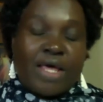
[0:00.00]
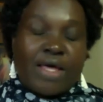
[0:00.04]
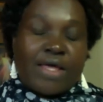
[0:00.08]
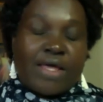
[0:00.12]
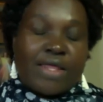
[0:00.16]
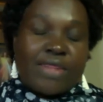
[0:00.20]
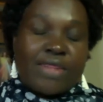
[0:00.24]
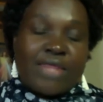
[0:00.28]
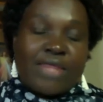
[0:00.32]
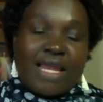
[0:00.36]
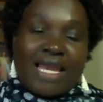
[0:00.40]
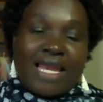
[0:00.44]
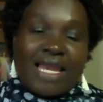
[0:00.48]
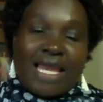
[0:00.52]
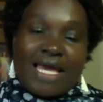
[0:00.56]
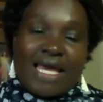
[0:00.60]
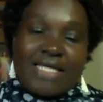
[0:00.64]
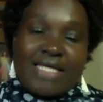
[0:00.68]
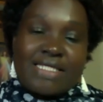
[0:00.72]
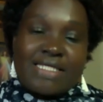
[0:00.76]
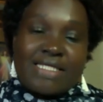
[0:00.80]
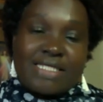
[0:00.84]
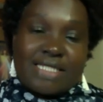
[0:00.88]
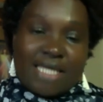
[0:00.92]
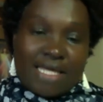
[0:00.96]

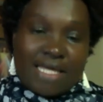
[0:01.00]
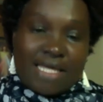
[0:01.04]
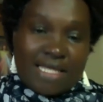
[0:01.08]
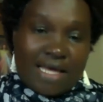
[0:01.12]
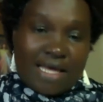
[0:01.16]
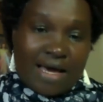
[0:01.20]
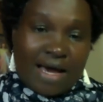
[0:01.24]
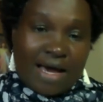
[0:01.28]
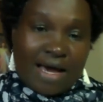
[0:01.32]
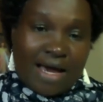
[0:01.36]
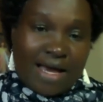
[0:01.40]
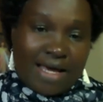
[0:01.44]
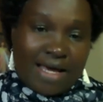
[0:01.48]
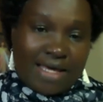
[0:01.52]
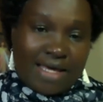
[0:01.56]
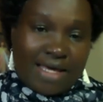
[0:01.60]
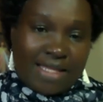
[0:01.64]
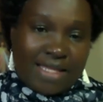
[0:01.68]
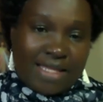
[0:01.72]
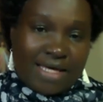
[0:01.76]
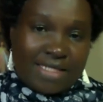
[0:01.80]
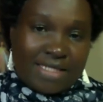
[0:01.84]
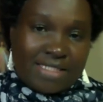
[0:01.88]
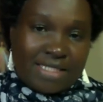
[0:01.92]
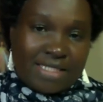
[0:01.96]
lens in the eye
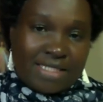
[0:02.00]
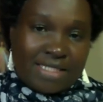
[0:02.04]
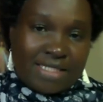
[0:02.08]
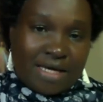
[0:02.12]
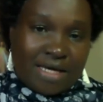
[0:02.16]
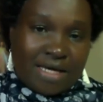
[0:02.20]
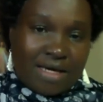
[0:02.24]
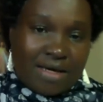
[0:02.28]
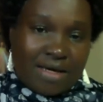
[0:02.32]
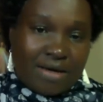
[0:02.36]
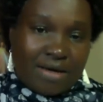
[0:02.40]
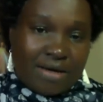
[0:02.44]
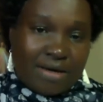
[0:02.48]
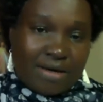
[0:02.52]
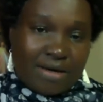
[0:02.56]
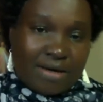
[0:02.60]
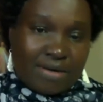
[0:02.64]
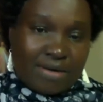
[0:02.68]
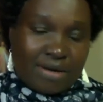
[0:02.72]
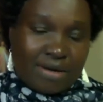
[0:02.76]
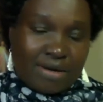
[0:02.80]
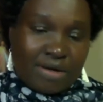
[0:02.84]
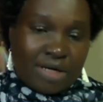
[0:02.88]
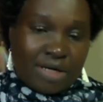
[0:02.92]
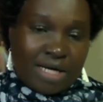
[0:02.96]
that
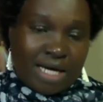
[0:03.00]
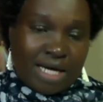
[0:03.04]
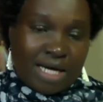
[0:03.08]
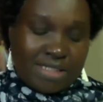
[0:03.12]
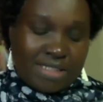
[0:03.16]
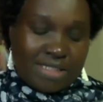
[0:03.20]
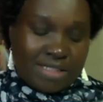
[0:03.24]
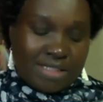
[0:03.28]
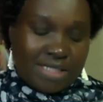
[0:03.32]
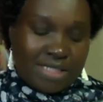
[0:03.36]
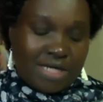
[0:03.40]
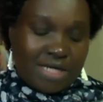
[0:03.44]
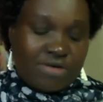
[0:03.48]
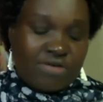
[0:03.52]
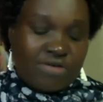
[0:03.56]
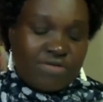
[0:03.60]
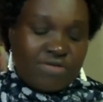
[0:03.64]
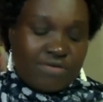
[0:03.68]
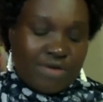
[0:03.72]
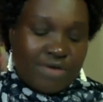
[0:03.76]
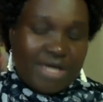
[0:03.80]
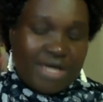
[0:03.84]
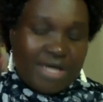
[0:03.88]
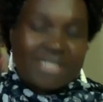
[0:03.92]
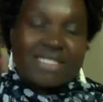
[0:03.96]
catches and
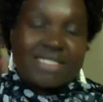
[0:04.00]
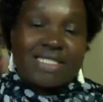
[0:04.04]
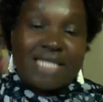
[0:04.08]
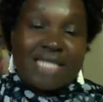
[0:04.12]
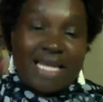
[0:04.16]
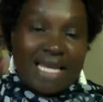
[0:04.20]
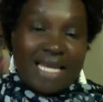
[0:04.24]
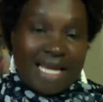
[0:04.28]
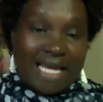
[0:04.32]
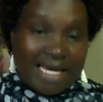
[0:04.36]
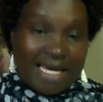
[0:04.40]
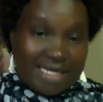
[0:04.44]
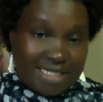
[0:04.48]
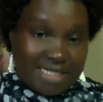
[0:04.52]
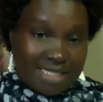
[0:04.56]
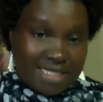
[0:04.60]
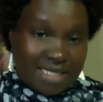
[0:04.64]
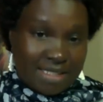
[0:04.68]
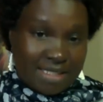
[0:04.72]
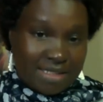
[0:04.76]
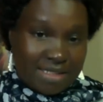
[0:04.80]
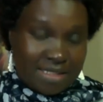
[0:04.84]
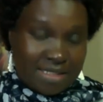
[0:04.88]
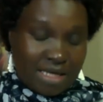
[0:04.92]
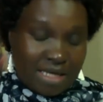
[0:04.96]
refracts the light
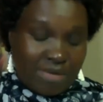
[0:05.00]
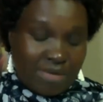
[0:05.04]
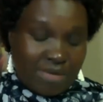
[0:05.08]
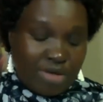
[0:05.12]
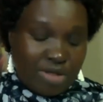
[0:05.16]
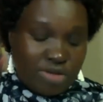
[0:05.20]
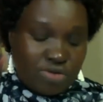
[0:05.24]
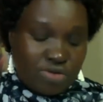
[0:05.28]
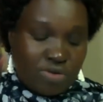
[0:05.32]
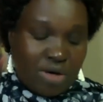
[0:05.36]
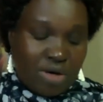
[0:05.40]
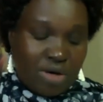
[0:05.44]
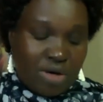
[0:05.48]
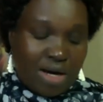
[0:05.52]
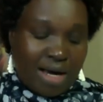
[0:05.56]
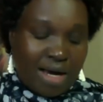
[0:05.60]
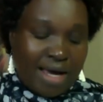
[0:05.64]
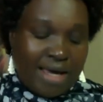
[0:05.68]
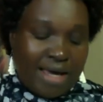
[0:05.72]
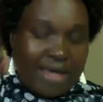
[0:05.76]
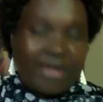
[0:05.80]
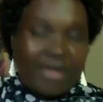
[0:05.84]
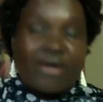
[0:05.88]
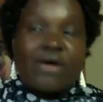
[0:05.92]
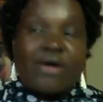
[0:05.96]
that is coming into our
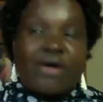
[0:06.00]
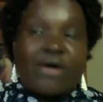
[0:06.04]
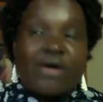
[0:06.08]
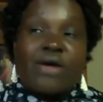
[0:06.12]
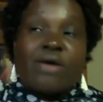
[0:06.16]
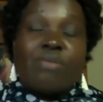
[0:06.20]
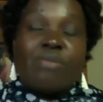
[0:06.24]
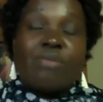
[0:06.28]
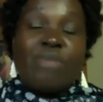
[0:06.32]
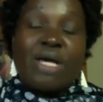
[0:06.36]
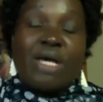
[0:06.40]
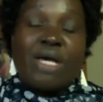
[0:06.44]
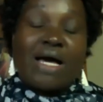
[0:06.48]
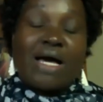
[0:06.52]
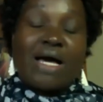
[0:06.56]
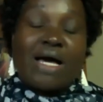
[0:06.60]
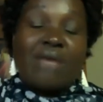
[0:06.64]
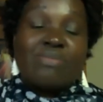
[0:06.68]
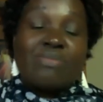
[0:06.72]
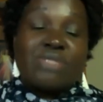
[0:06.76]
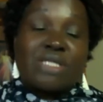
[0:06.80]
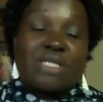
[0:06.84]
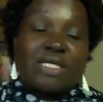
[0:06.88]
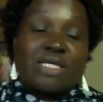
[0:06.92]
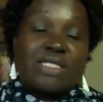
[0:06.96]
eye
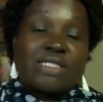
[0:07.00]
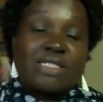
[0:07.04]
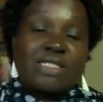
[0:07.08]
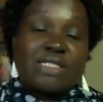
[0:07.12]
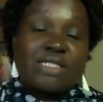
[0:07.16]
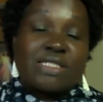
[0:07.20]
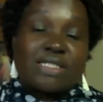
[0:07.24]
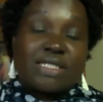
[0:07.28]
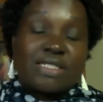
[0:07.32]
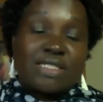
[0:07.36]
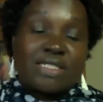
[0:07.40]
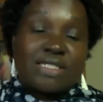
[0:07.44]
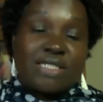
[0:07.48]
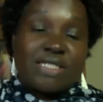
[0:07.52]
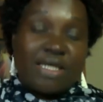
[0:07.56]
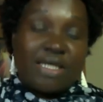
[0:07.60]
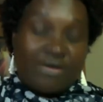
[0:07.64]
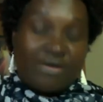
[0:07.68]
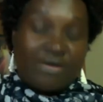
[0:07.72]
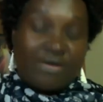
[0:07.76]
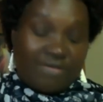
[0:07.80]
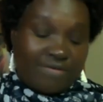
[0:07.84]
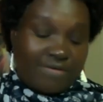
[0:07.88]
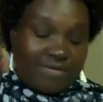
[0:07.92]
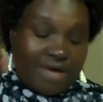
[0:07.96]
becomes
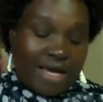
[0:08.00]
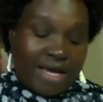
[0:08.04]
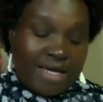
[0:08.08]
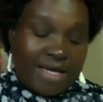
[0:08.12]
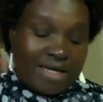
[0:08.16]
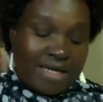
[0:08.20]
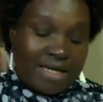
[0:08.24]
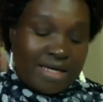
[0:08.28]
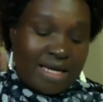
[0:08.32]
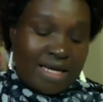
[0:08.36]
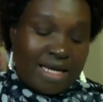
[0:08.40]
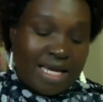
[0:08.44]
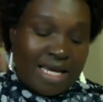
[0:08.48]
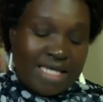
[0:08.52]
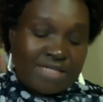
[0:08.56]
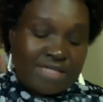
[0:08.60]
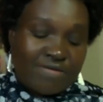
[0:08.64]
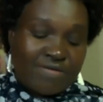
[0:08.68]
stiff and less